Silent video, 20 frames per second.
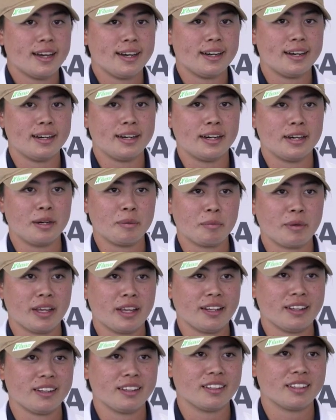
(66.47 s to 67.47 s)
Um,
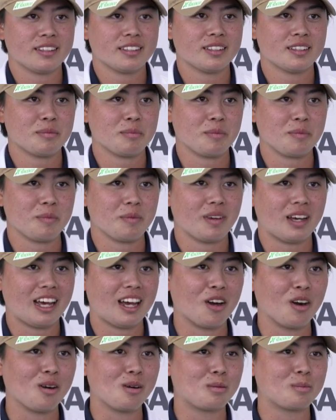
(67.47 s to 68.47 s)
and
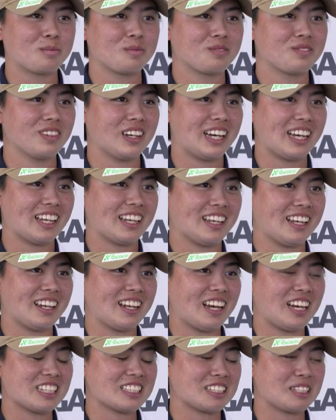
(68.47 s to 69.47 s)
I hope I
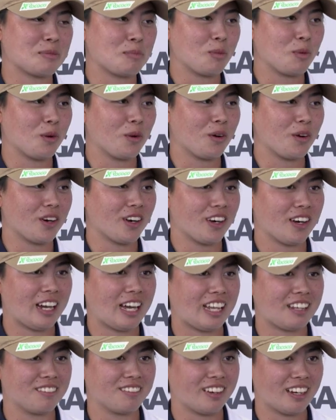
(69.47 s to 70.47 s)
can ask him more
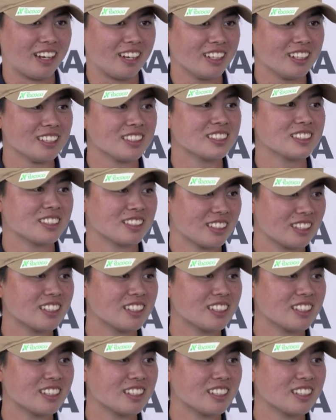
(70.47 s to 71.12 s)
advice.